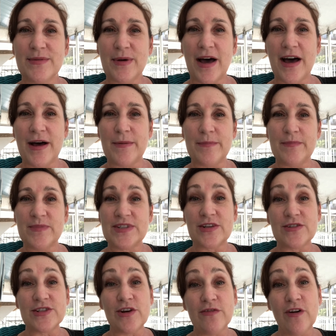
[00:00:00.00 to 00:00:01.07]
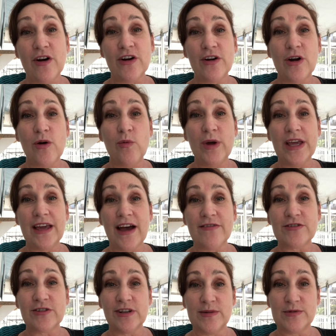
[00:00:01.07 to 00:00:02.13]
Um, so so far a week
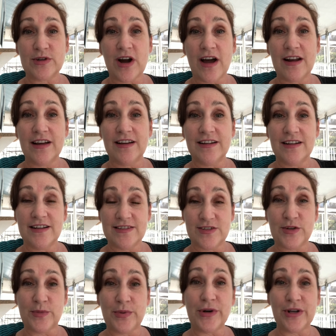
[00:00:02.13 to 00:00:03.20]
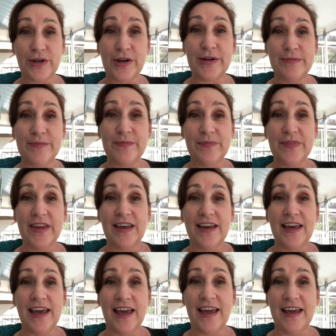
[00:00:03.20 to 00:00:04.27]
after Lemtrada is doing pretty good
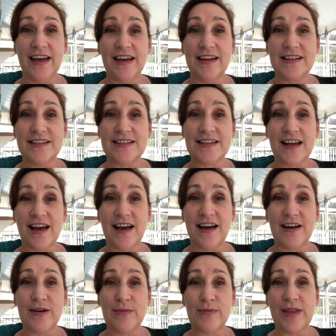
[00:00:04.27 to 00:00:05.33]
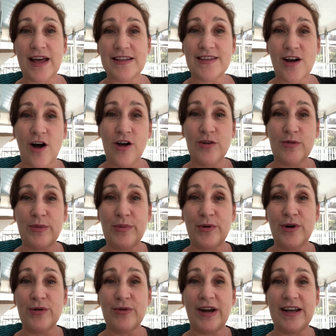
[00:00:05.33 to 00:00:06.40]
and um, that's all to
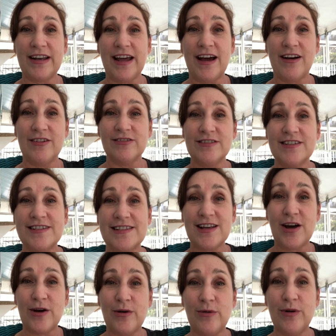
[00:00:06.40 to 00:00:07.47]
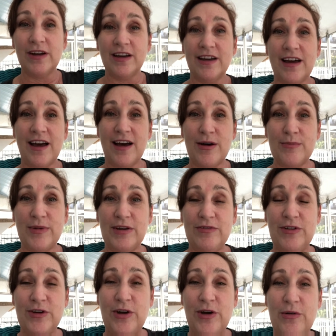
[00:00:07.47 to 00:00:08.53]
report right now. So um,
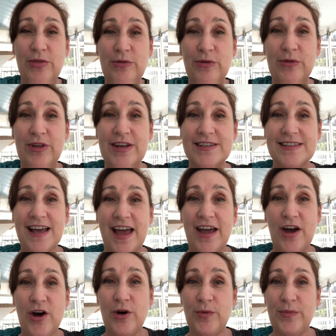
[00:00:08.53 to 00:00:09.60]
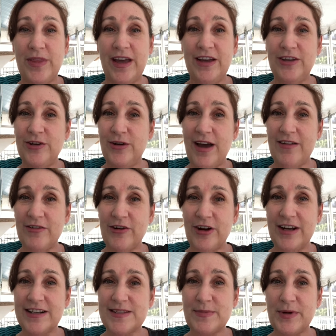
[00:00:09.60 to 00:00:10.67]
if you go through this I hope that you have a
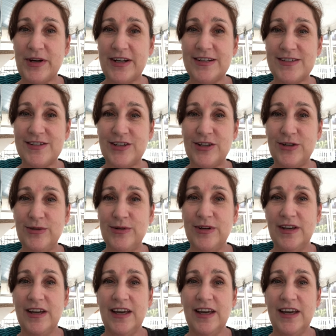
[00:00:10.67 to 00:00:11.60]
great experience too